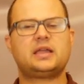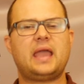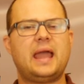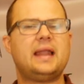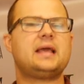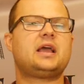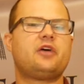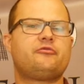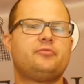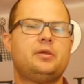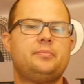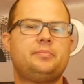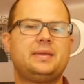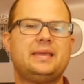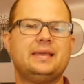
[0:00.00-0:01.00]
Can a
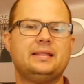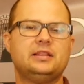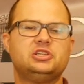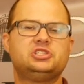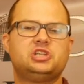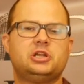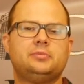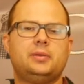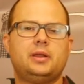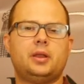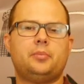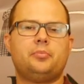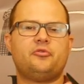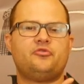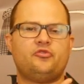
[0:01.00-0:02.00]
government be
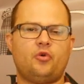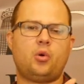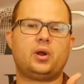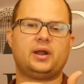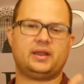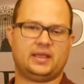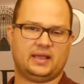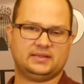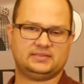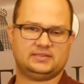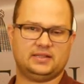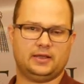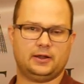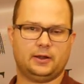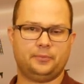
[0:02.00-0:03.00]
illegitimate before it
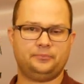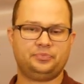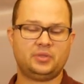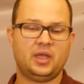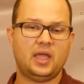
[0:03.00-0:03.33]
gets there?